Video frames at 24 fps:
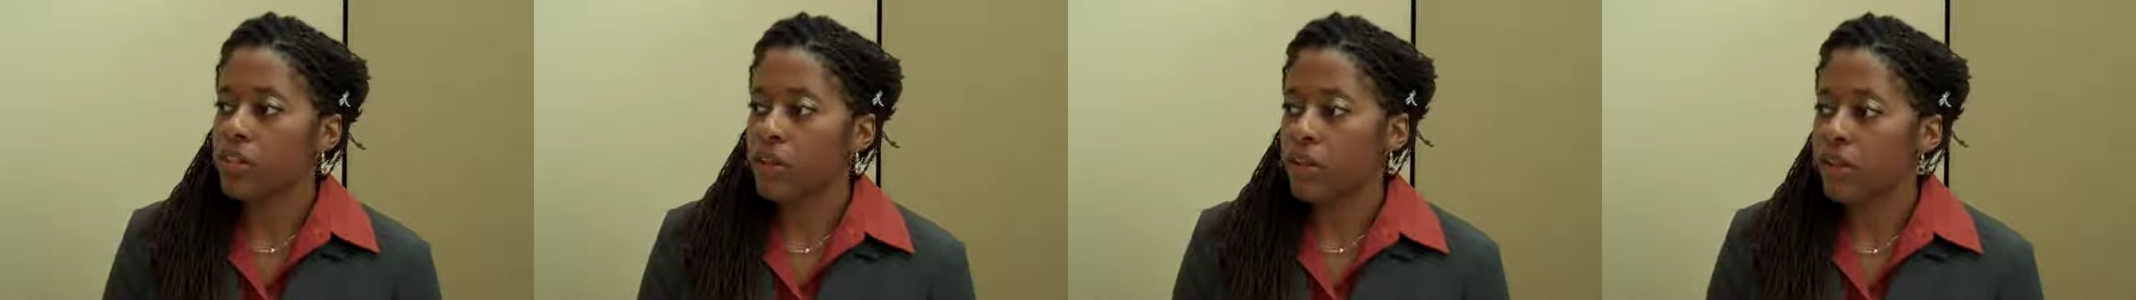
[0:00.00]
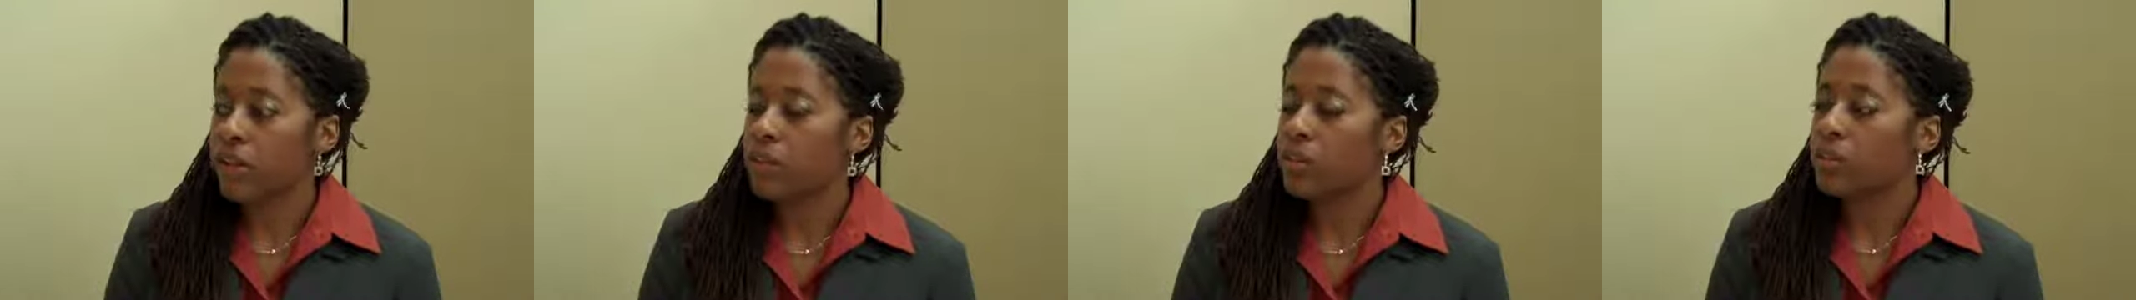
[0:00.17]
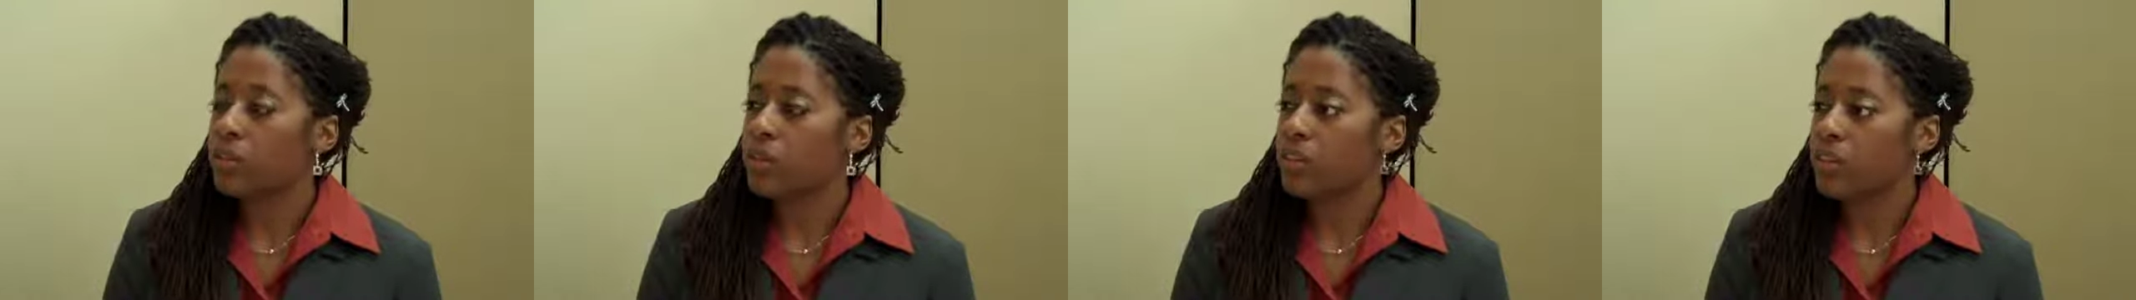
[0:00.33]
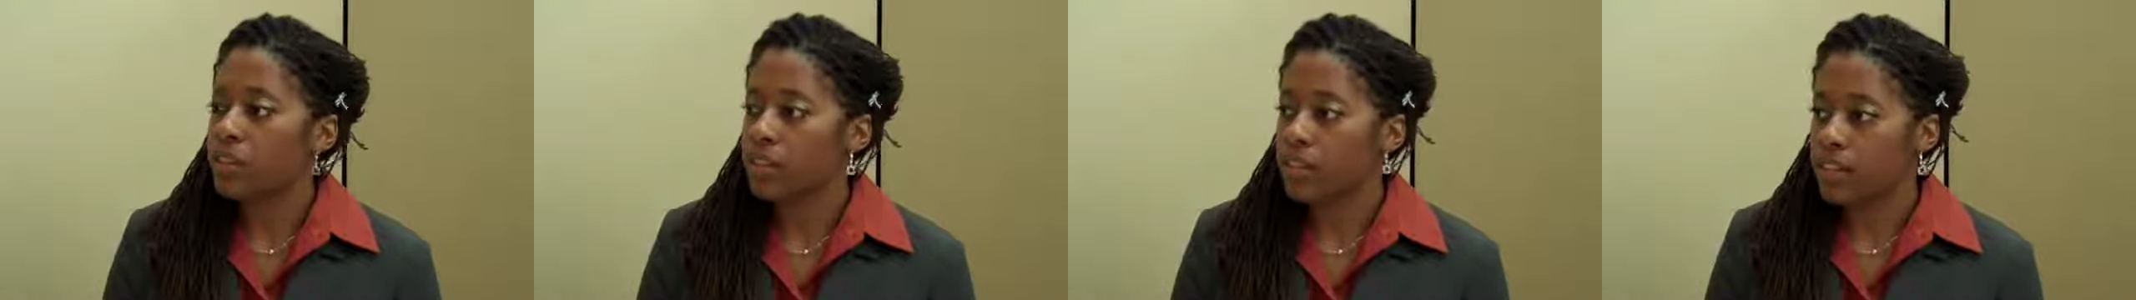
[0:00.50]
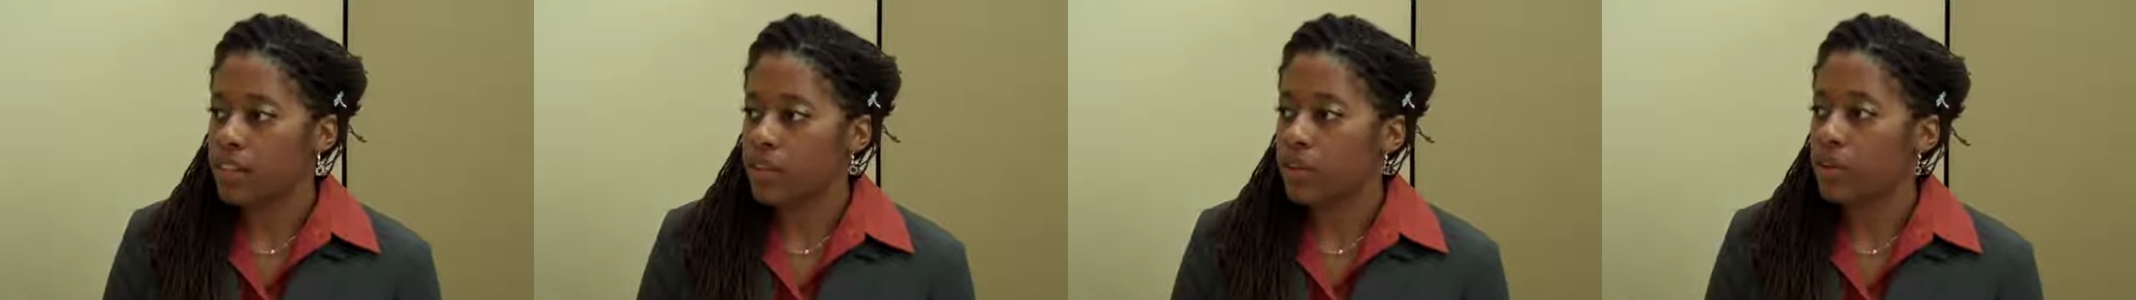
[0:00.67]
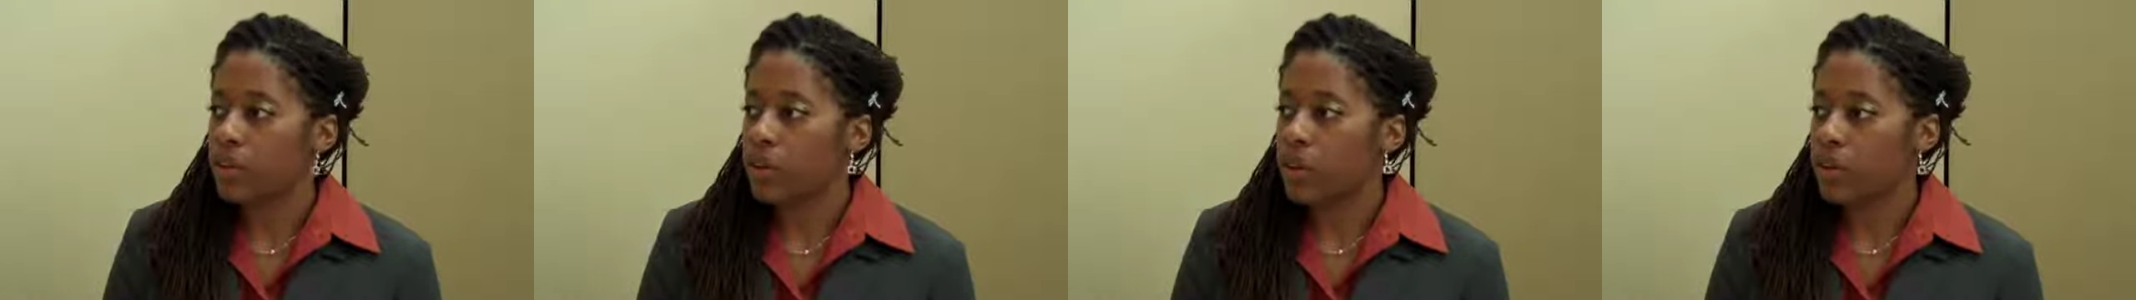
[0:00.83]
what's already
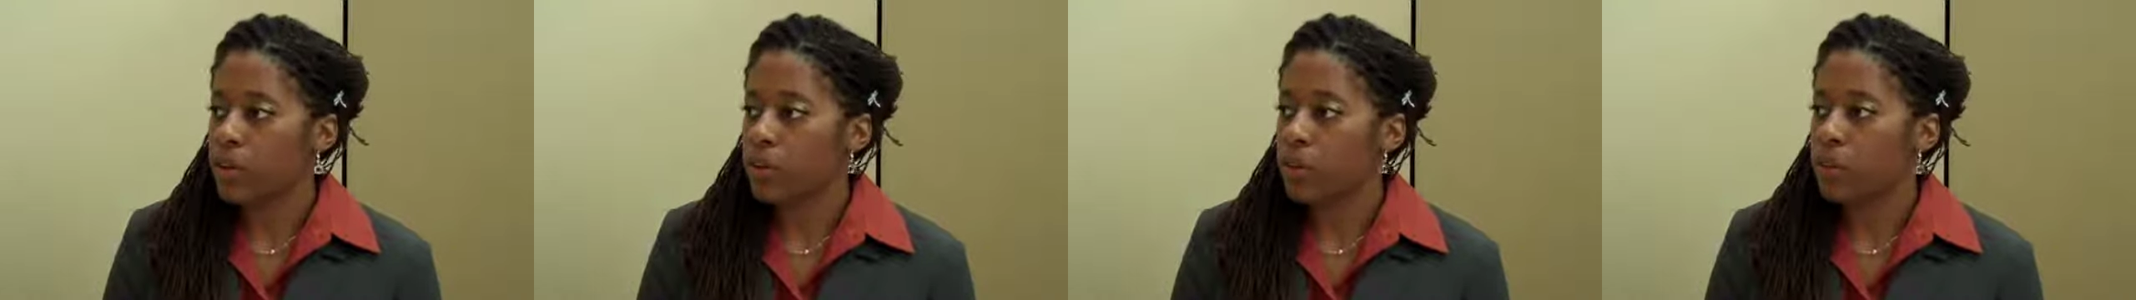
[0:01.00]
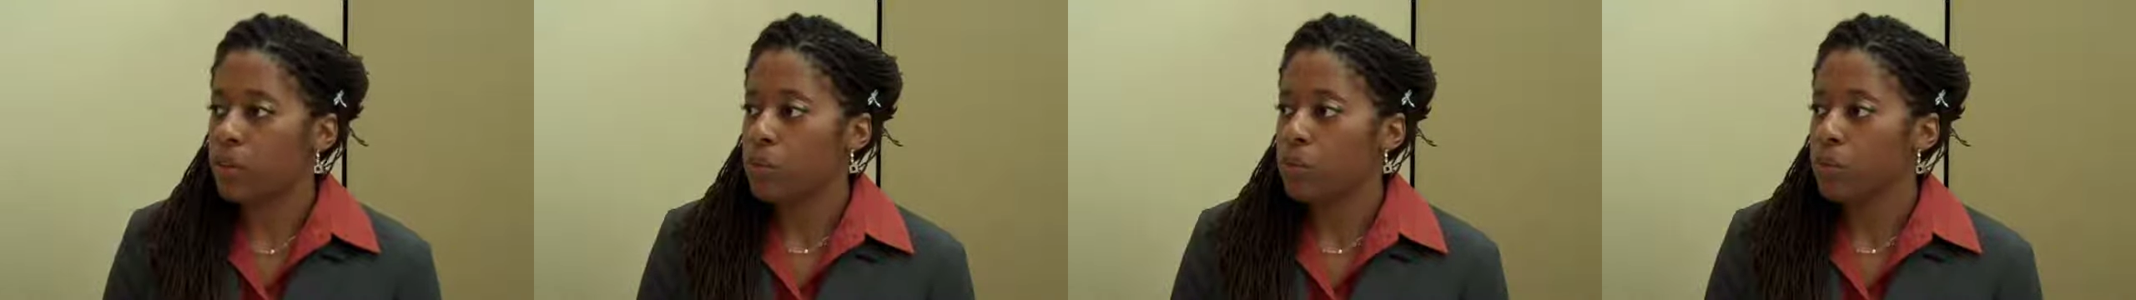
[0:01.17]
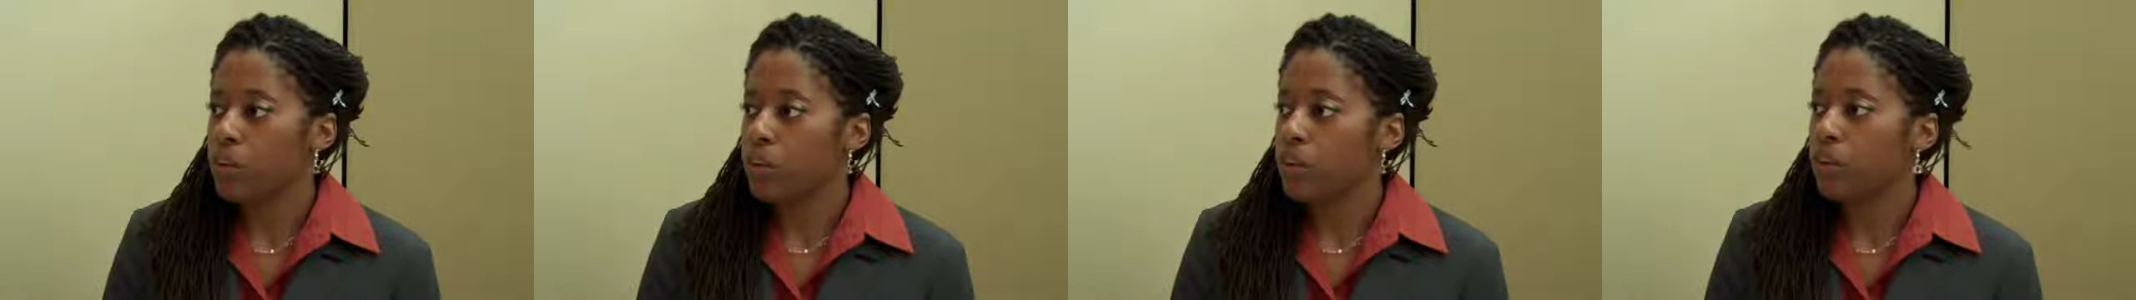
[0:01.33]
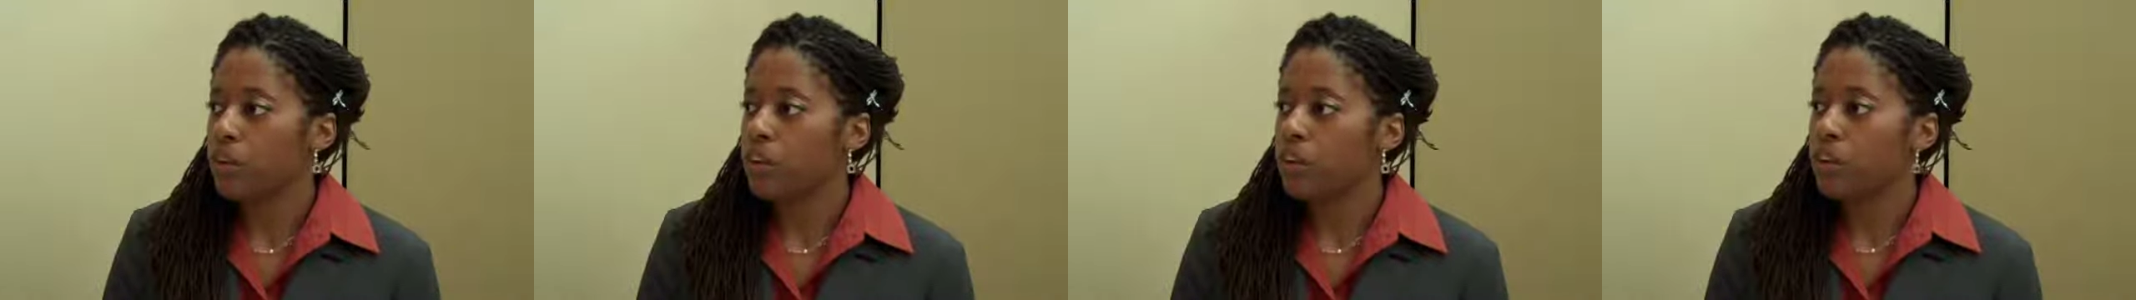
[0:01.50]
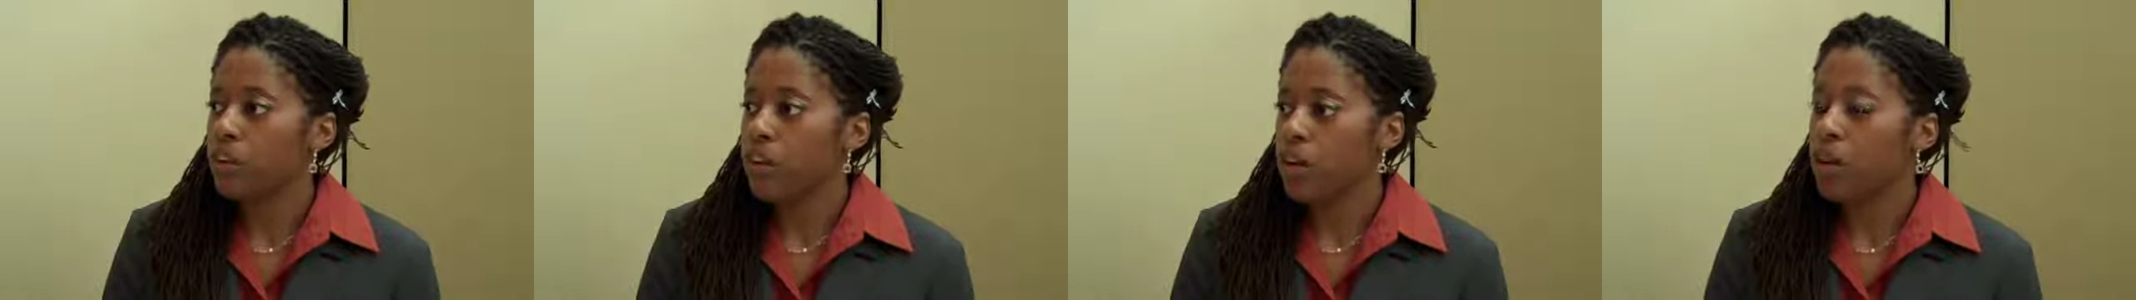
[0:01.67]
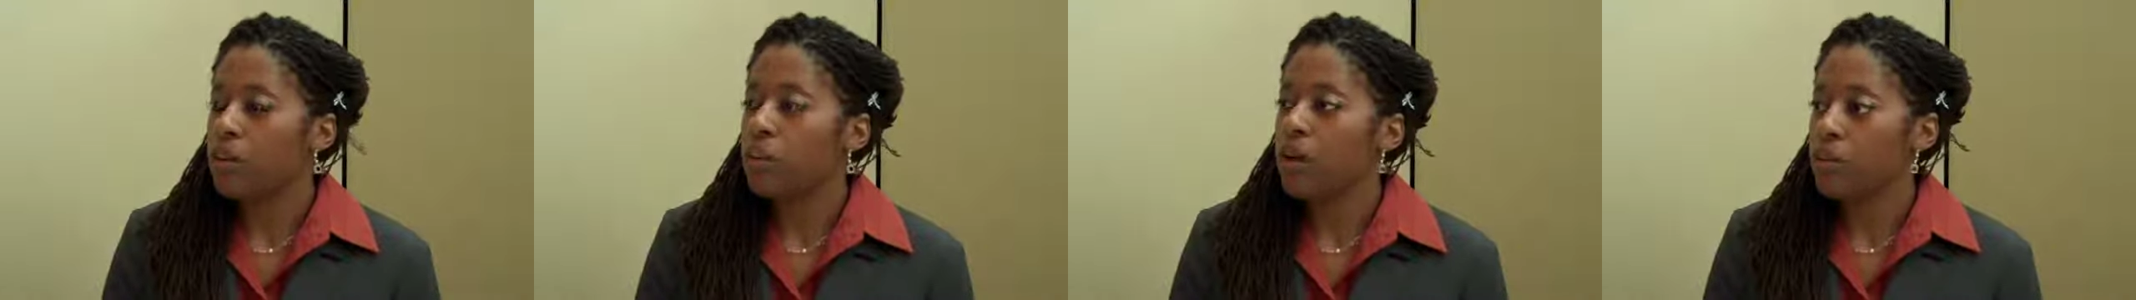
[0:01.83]
been said about your
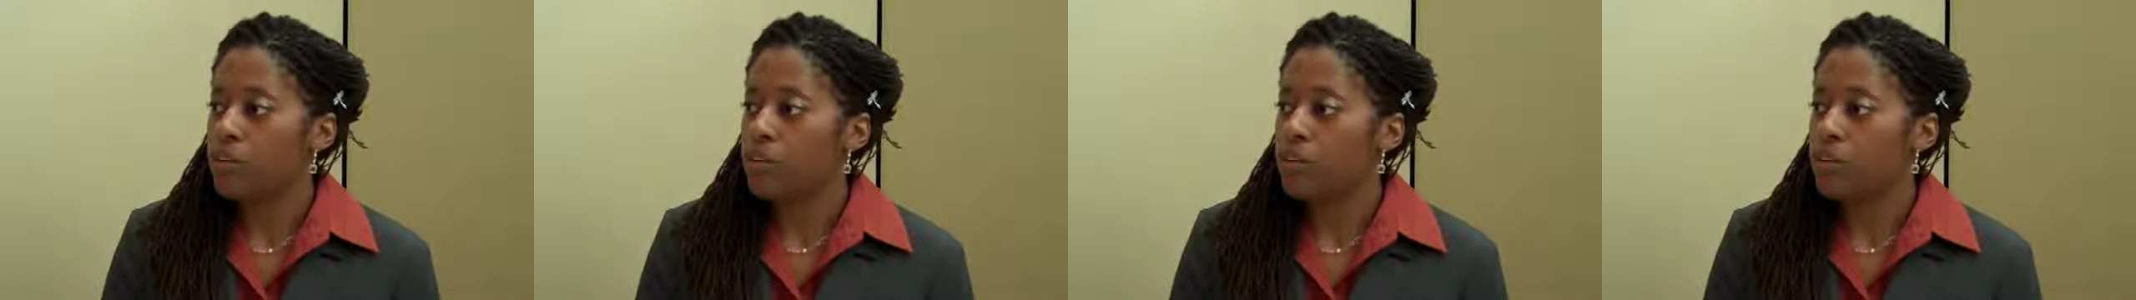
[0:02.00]
work,